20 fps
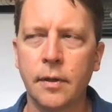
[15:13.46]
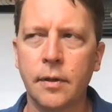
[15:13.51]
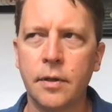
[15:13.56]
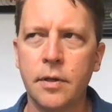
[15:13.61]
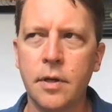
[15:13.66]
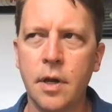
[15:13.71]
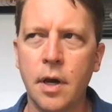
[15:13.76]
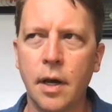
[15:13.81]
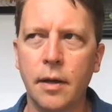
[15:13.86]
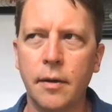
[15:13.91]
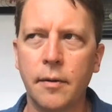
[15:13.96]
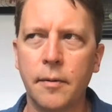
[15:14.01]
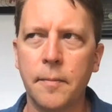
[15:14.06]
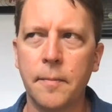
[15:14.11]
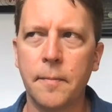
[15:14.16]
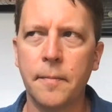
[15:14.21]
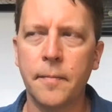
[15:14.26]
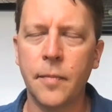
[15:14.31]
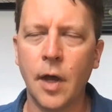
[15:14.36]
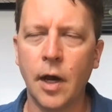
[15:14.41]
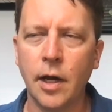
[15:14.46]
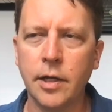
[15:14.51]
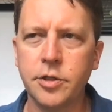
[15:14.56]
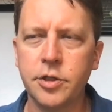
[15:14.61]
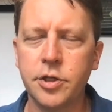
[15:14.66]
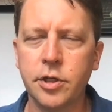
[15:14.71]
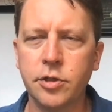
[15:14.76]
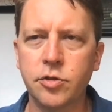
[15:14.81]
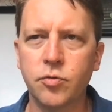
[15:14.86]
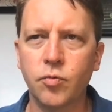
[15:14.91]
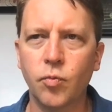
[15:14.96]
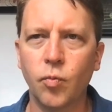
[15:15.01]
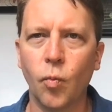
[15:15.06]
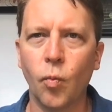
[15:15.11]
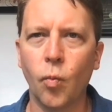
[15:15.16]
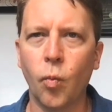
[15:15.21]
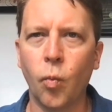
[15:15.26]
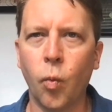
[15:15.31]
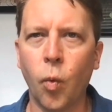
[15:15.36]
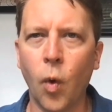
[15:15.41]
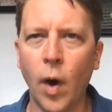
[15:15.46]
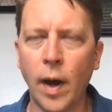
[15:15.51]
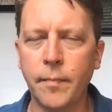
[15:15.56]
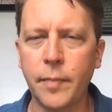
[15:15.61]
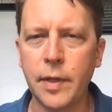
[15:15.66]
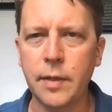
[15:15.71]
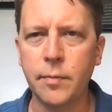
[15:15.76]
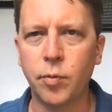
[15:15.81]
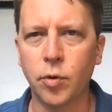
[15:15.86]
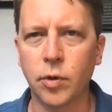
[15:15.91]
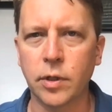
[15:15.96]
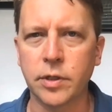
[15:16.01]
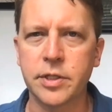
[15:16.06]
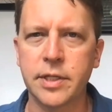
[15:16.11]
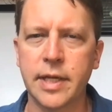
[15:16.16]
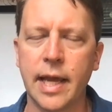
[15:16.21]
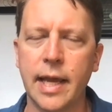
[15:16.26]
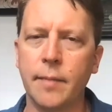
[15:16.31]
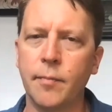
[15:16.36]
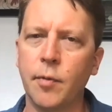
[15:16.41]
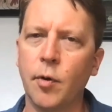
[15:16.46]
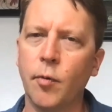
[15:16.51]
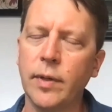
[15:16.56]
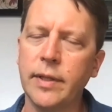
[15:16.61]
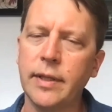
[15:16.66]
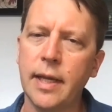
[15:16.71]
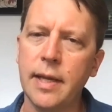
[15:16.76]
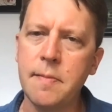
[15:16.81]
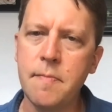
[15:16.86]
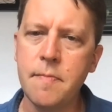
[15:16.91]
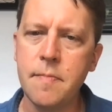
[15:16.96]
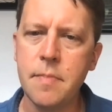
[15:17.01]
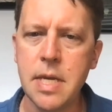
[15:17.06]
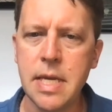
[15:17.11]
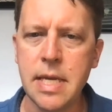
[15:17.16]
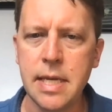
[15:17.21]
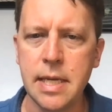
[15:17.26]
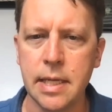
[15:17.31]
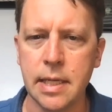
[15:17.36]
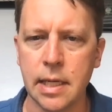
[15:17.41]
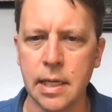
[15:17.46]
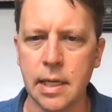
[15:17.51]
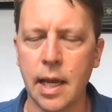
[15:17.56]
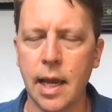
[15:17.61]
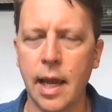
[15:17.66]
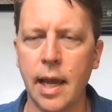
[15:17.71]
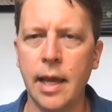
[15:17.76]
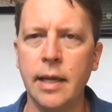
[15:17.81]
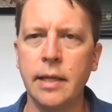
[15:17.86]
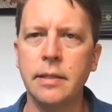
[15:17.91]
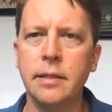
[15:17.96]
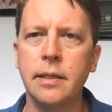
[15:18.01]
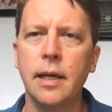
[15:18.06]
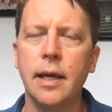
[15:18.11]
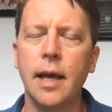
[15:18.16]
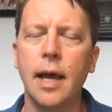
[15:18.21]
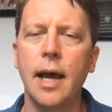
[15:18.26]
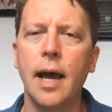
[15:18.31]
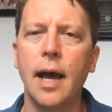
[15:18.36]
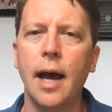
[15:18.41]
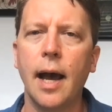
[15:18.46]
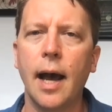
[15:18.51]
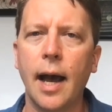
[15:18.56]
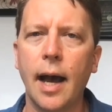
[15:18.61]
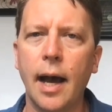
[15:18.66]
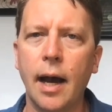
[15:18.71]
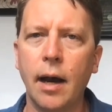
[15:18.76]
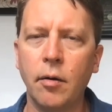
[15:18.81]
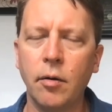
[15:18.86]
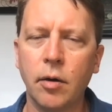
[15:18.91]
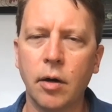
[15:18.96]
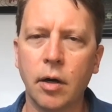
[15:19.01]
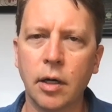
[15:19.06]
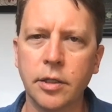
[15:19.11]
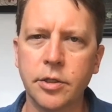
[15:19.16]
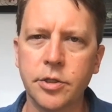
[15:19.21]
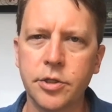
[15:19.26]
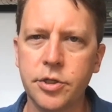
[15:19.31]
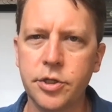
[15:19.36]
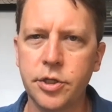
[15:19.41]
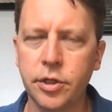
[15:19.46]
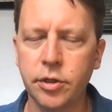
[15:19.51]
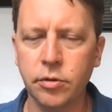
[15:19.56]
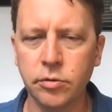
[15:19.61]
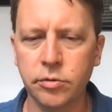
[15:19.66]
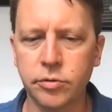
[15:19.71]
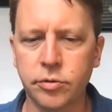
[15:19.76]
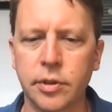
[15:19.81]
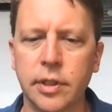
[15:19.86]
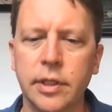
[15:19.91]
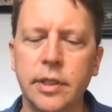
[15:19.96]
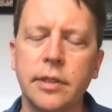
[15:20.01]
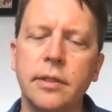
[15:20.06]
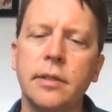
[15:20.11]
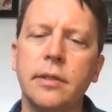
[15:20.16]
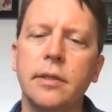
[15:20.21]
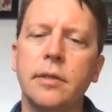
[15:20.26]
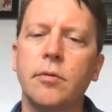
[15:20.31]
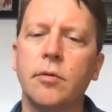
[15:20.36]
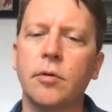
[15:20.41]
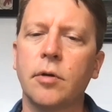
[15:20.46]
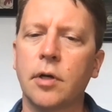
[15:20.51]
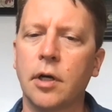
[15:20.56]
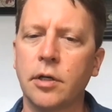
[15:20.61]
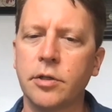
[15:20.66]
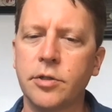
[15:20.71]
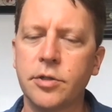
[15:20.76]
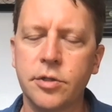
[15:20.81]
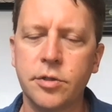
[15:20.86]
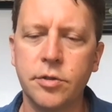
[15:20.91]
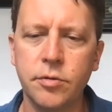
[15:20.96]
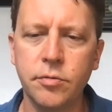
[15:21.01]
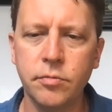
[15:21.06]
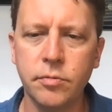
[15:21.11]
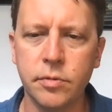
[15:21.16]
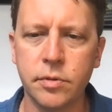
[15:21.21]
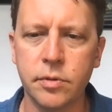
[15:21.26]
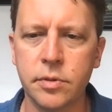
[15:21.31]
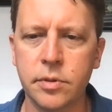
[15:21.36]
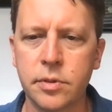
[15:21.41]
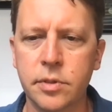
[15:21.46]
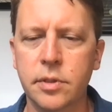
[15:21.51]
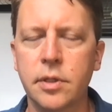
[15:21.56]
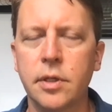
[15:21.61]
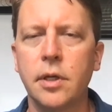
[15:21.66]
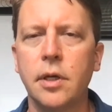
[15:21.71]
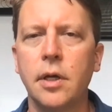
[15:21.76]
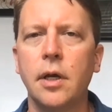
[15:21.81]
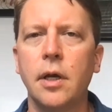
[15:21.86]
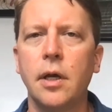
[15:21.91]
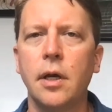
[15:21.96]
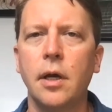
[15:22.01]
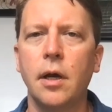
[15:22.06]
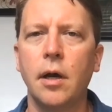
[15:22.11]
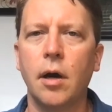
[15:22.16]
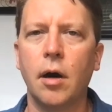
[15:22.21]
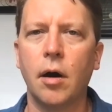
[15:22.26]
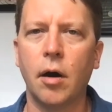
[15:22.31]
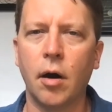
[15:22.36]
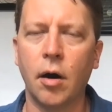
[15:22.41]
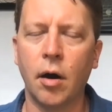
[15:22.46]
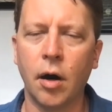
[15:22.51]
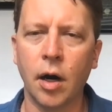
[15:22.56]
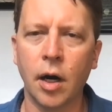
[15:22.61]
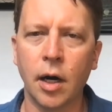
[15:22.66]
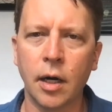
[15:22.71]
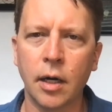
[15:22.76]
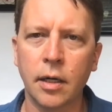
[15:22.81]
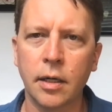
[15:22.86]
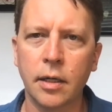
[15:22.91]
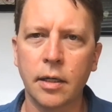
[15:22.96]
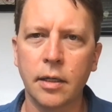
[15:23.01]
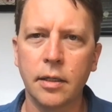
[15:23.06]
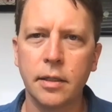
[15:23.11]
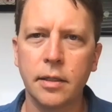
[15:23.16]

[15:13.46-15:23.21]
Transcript: not just what people are saying, but what they mean, and how our children or our students are,